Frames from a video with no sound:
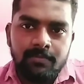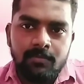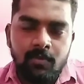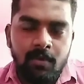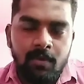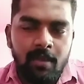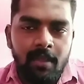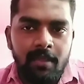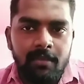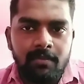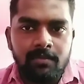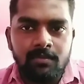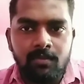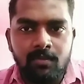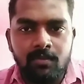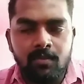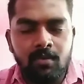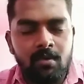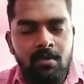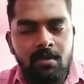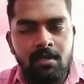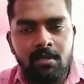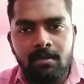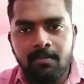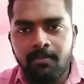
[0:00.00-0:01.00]
Okay, so
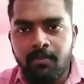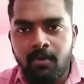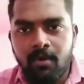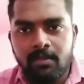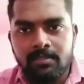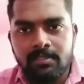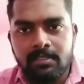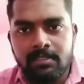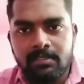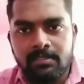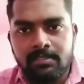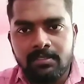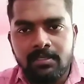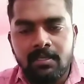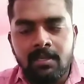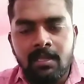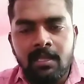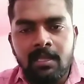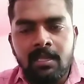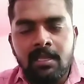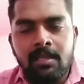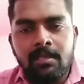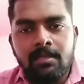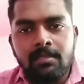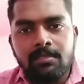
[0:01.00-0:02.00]
total projects.
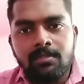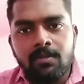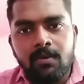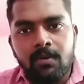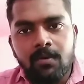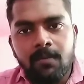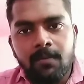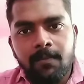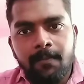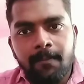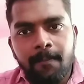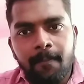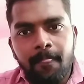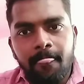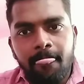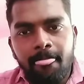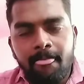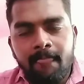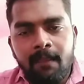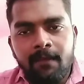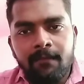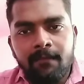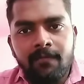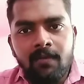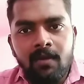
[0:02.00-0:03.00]
So
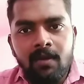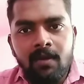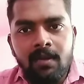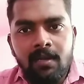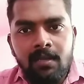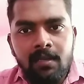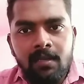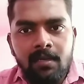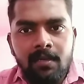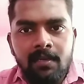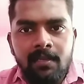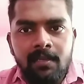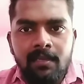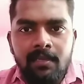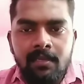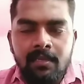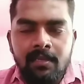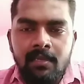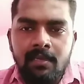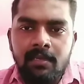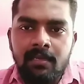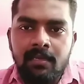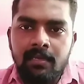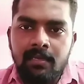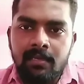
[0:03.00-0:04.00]
if you are learning
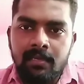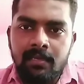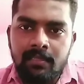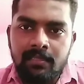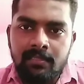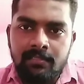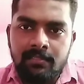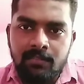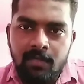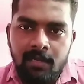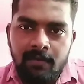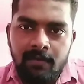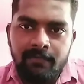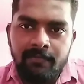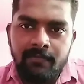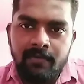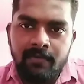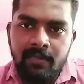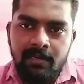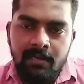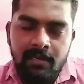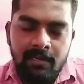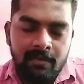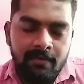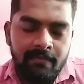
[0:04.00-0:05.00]
the
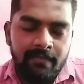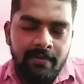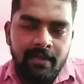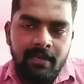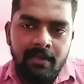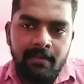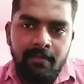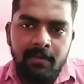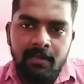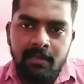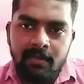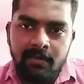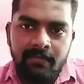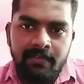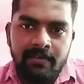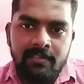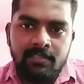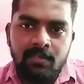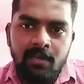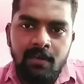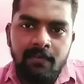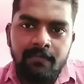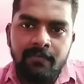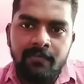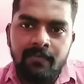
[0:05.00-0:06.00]
software, Revit
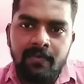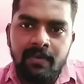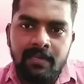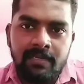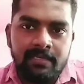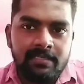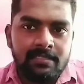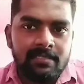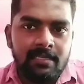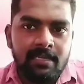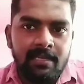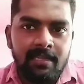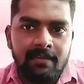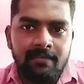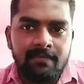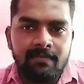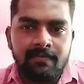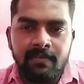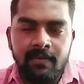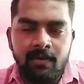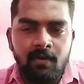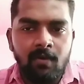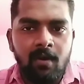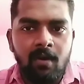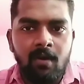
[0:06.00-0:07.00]
software itself,
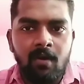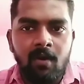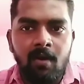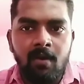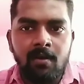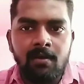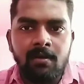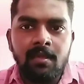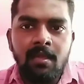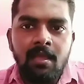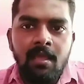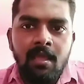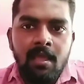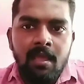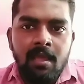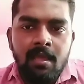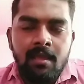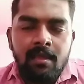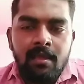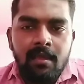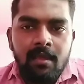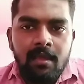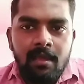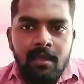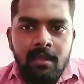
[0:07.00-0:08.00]
alone,
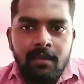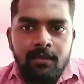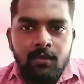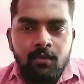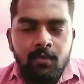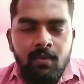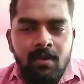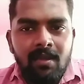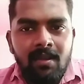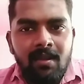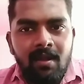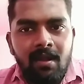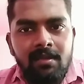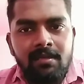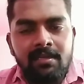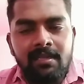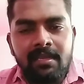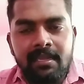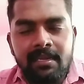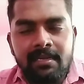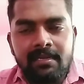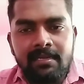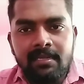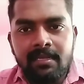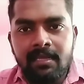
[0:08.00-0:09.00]
you will not
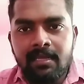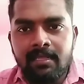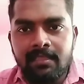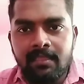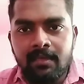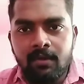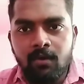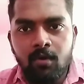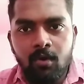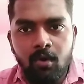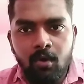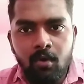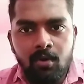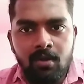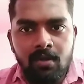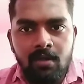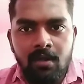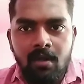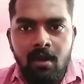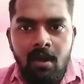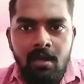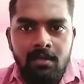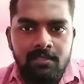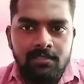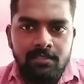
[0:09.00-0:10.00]
get the core
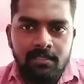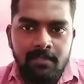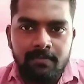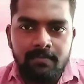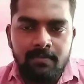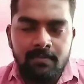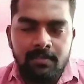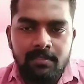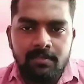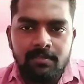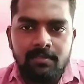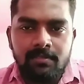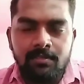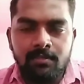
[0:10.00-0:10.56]
concept.